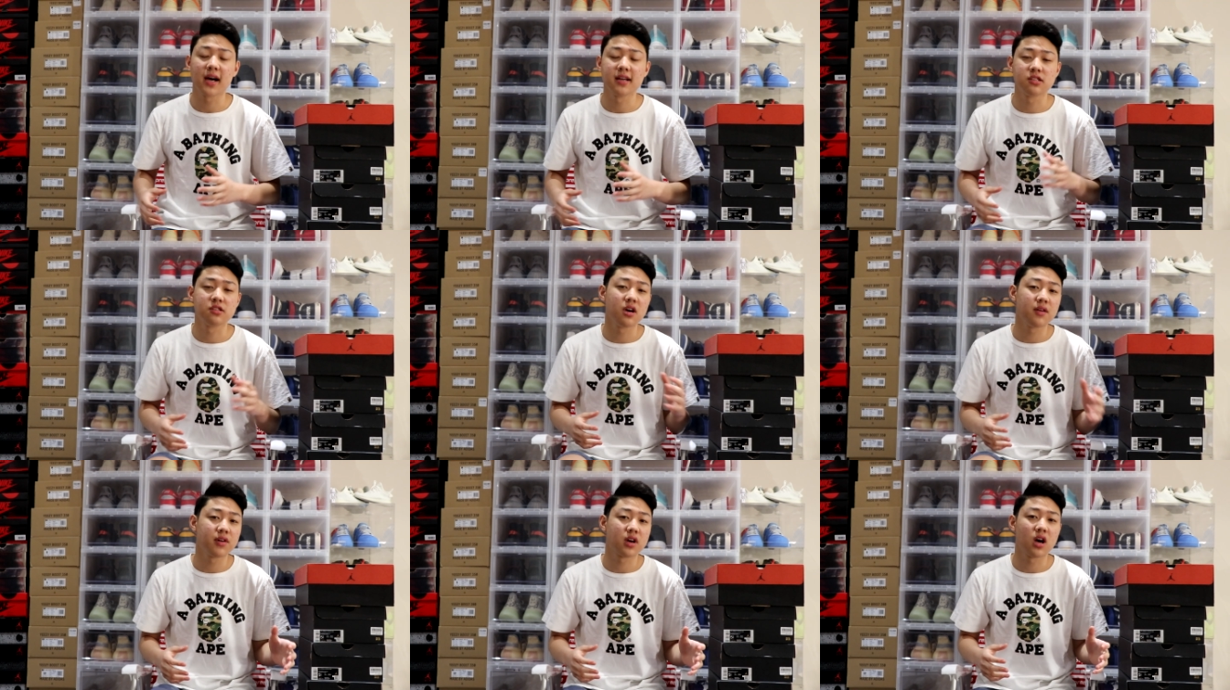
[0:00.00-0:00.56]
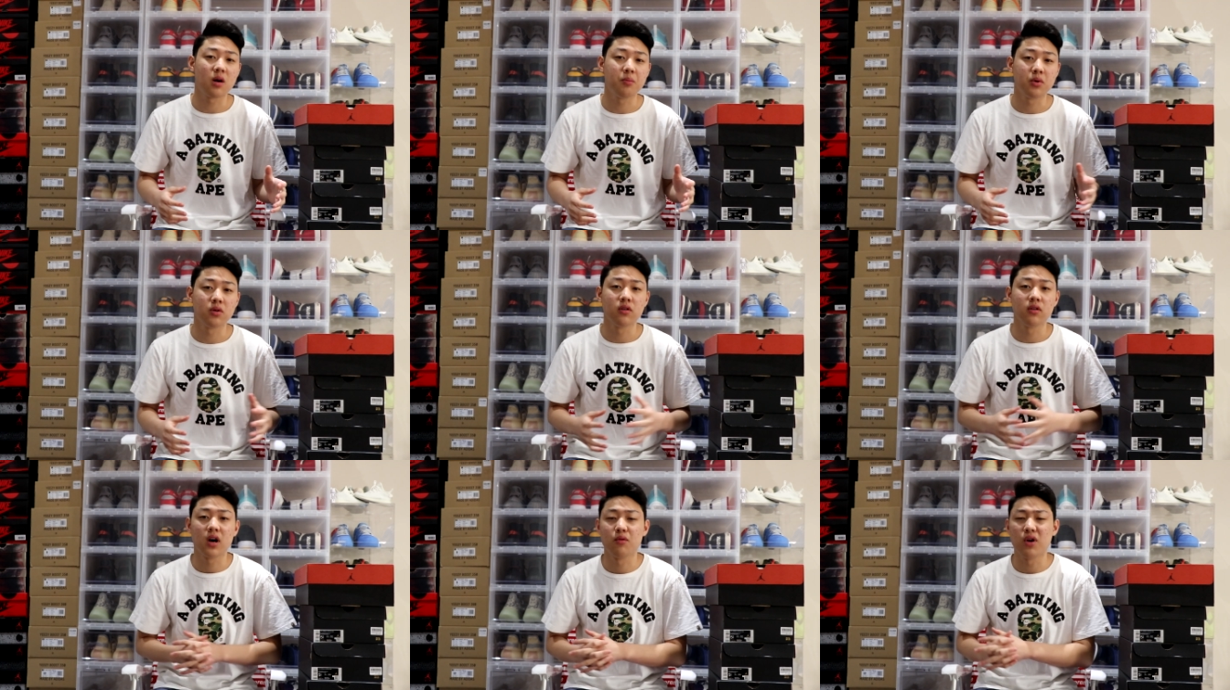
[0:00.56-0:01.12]
I still have a
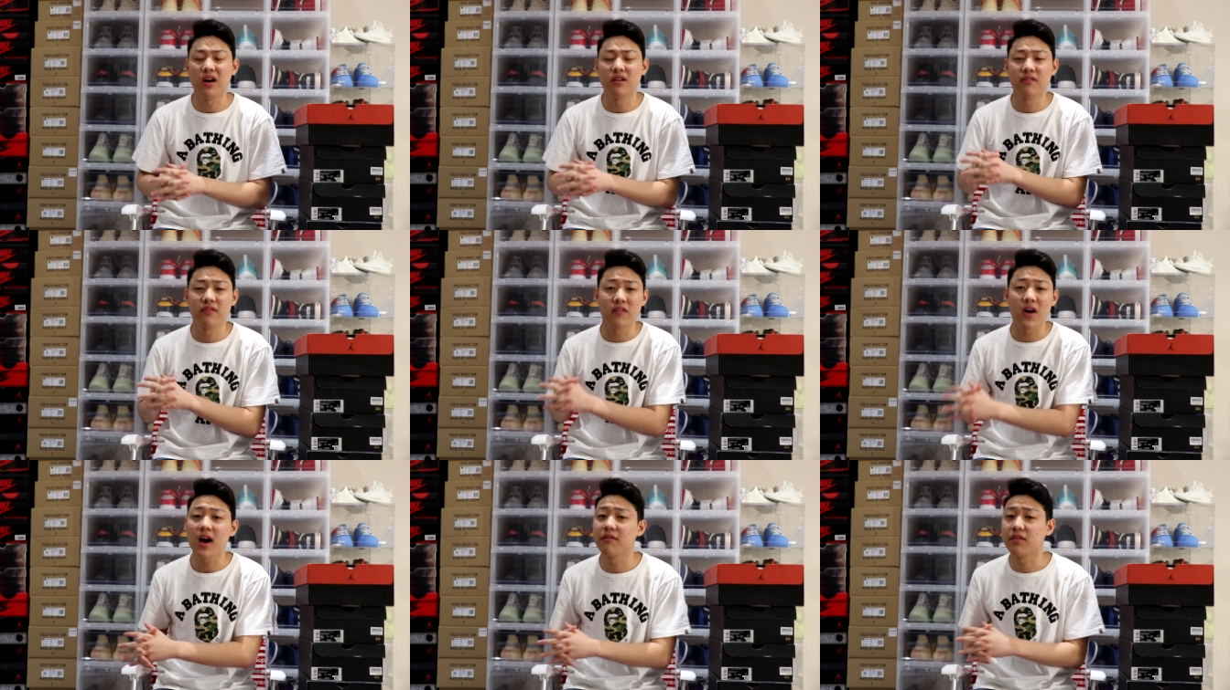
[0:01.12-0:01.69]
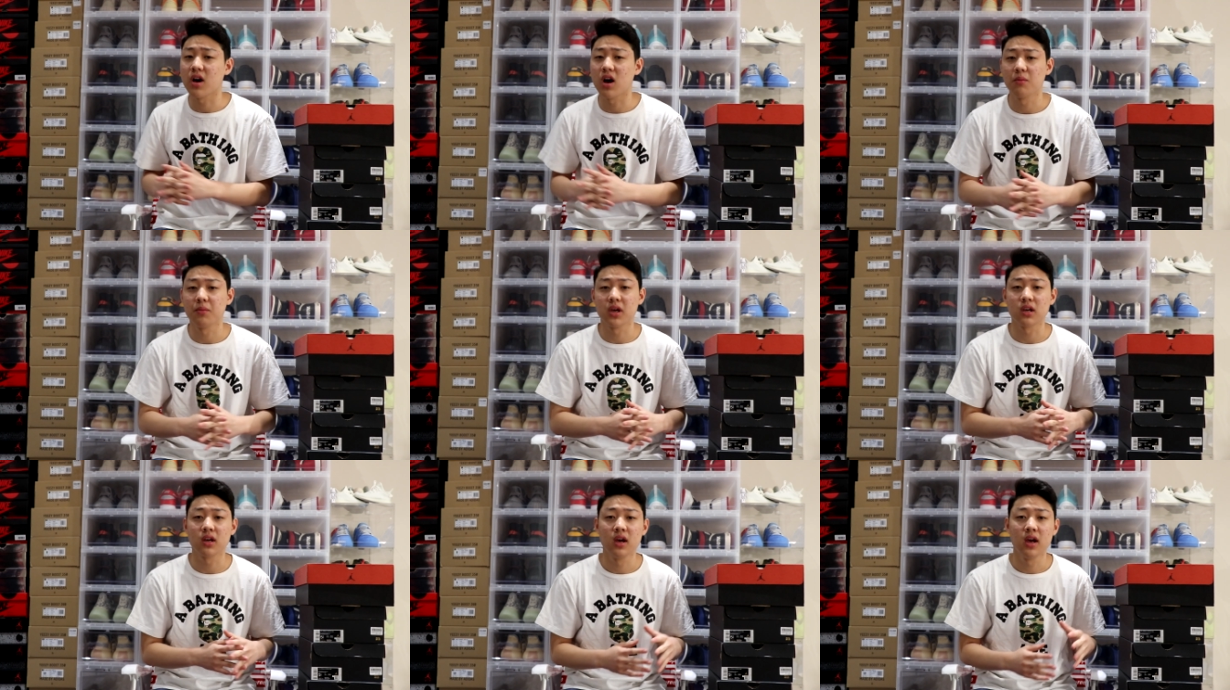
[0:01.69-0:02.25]
couple, around five
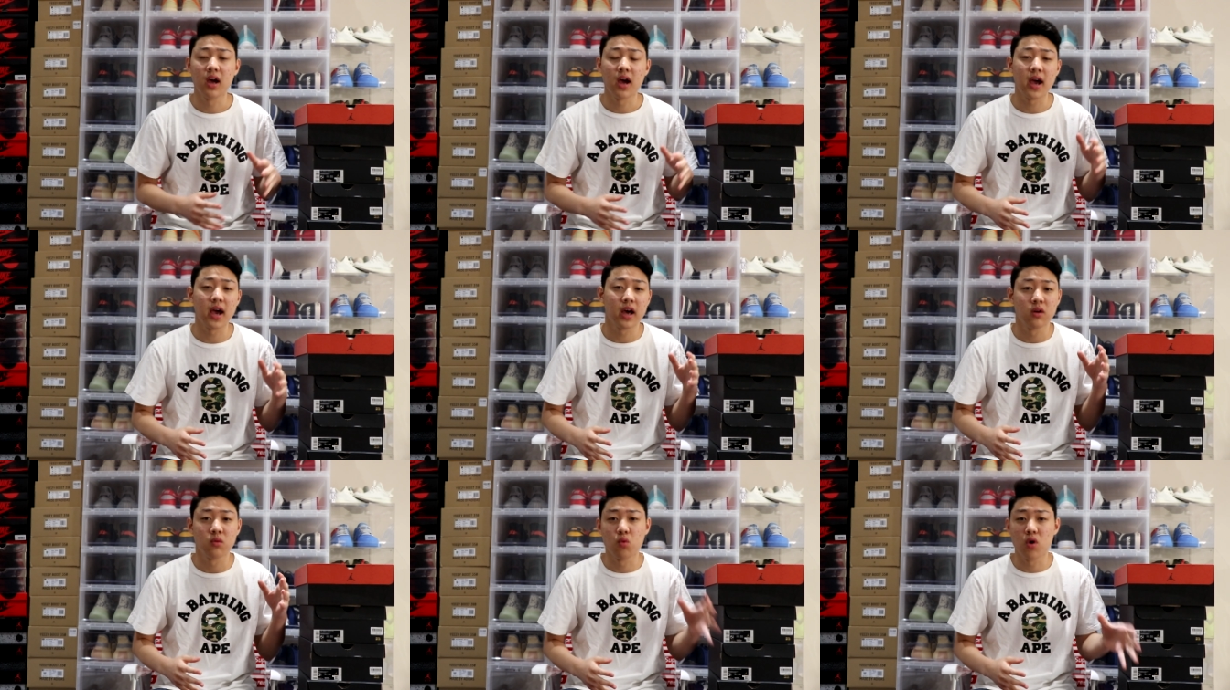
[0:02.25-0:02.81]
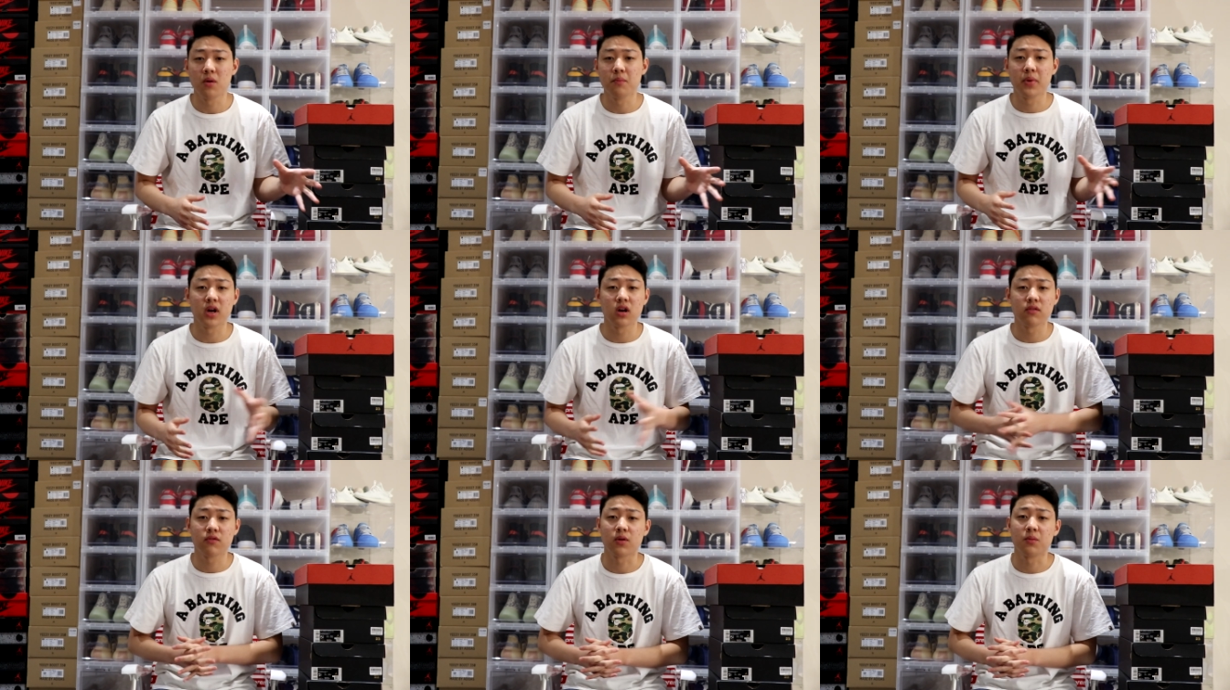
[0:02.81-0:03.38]
coming, and one
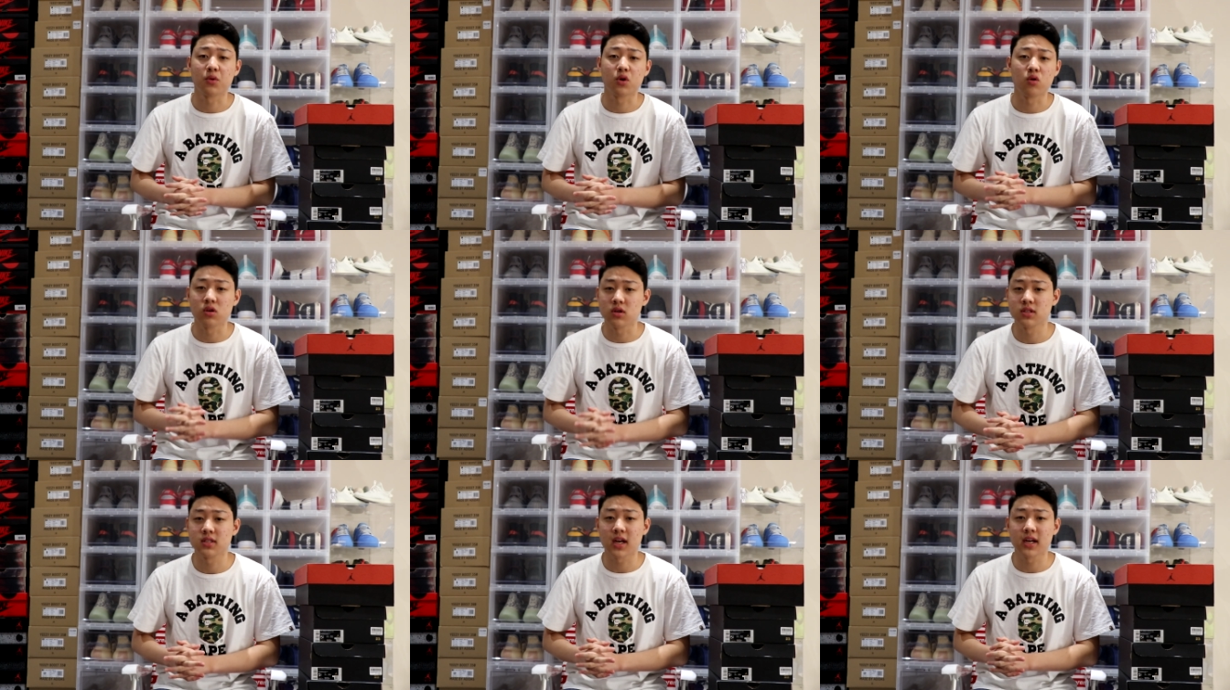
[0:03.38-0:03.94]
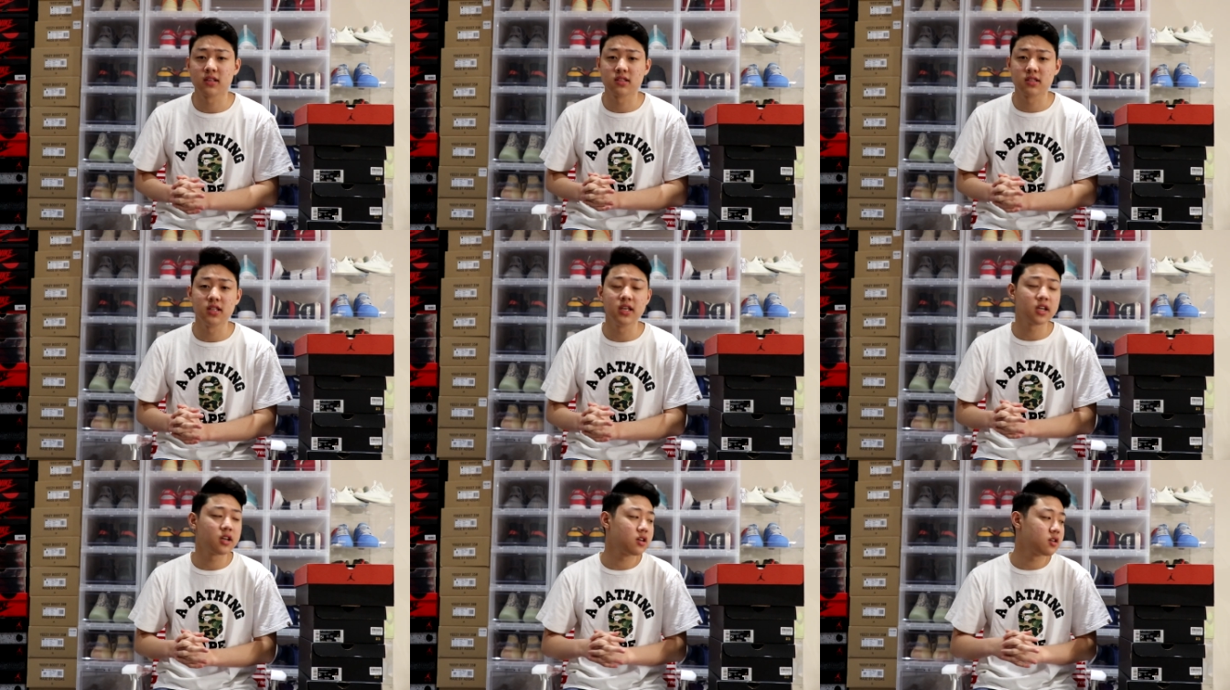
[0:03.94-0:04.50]
pair from Courtside
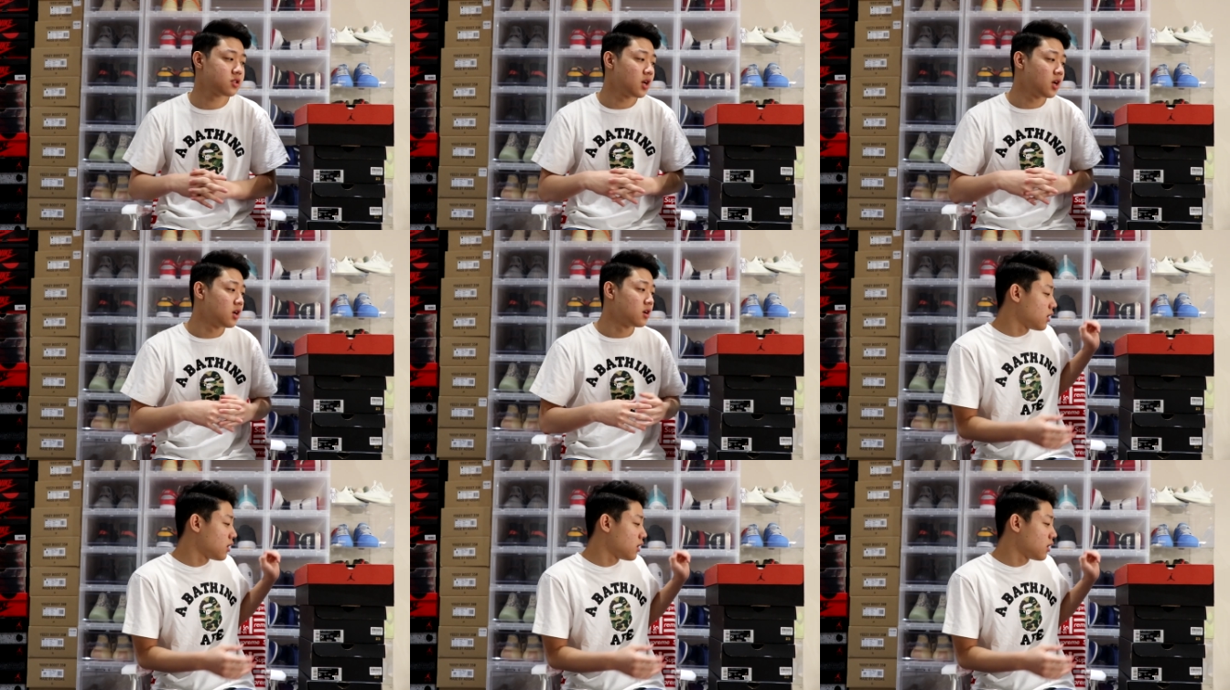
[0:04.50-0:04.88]
Sneakers.